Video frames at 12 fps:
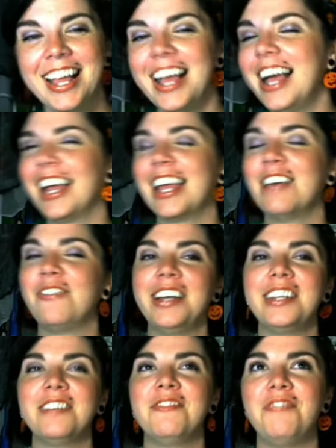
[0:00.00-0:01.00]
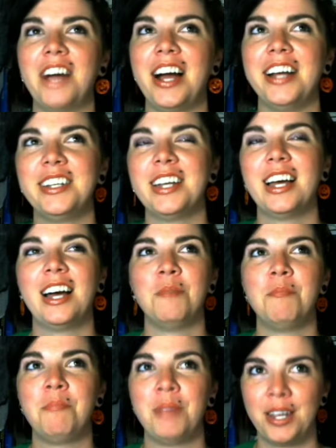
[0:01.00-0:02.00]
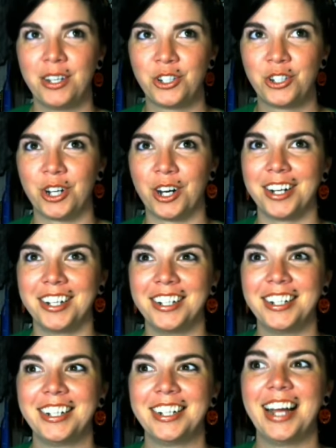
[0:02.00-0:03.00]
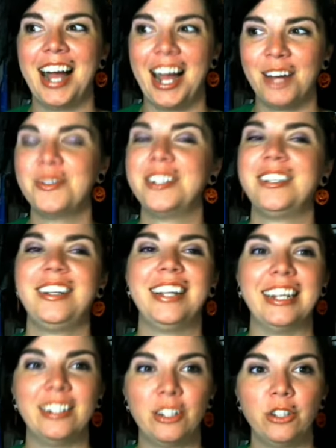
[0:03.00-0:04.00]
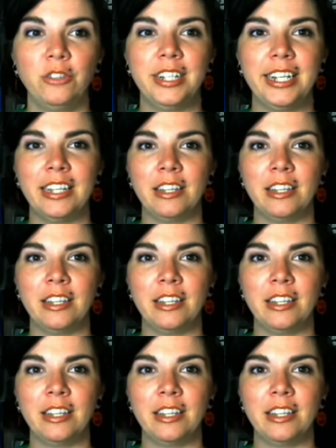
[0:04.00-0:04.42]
If I can find a picture, I will include it in the